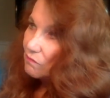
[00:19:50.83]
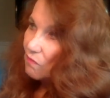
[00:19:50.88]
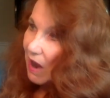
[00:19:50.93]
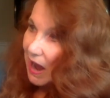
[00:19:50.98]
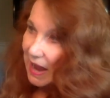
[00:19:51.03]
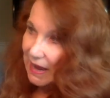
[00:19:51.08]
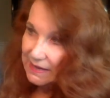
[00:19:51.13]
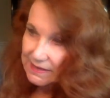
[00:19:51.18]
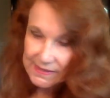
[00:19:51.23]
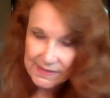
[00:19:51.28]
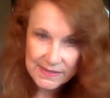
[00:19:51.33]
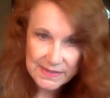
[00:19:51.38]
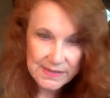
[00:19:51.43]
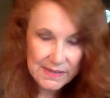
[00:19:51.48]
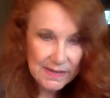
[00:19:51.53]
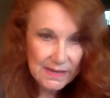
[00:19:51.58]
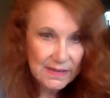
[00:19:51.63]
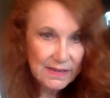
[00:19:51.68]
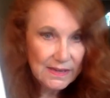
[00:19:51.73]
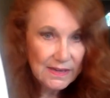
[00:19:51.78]
Rice.
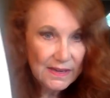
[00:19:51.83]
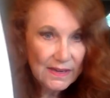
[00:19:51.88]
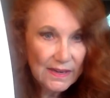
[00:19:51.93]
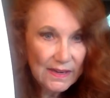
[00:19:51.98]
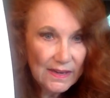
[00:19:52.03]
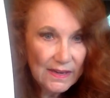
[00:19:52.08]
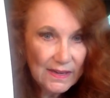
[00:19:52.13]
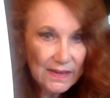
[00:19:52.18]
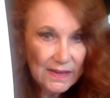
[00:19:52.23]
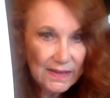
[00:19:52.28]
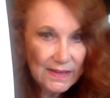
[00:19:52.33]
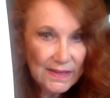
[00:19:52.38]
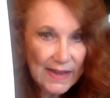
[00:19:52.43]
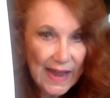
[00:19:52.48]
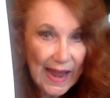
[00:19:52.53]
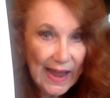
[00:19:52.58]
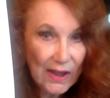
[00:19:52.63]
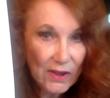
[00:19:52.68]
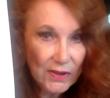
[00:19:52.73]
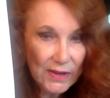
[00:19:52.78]

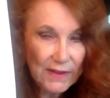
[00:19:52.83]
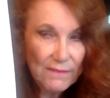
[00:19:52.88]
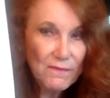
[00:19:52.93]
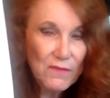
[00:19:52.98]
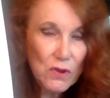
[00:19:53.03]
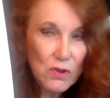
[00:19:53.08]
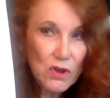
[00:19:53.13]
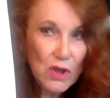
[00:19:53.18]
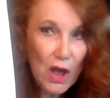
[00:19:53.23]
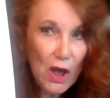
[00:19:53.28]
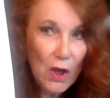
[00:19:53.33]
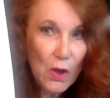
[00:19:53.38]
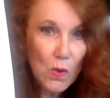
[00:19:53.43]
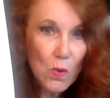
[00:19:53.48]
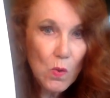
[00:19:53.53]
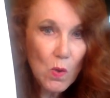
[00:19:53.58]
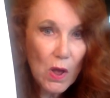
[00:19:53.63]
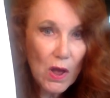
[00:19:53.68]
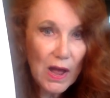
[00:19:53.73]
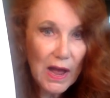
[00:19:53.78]
Now, if you
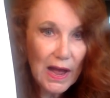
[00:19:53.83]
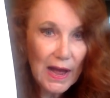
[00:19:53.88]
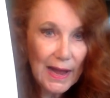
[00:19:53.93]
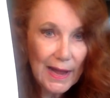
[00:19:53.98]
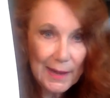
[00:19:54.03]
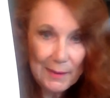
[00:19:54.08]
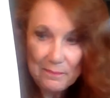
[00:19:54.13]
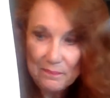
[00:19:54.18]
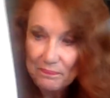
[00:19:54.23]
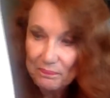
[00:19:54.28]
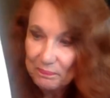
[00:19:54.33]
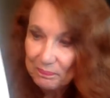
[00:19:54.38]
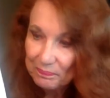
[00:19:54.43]
go online